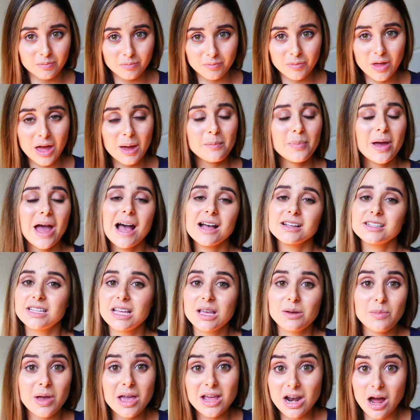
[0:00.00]
them
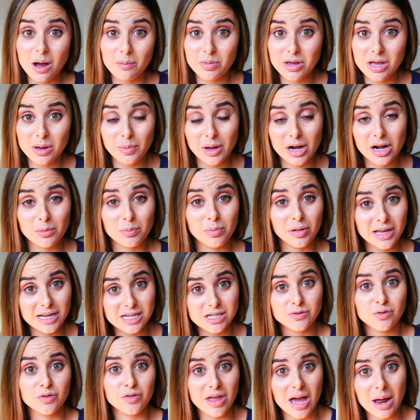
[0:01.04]
passing may not be a better
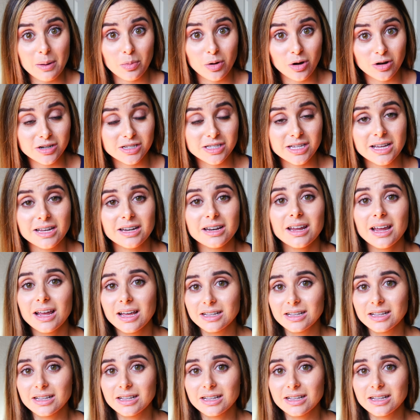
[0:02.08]
place for that person.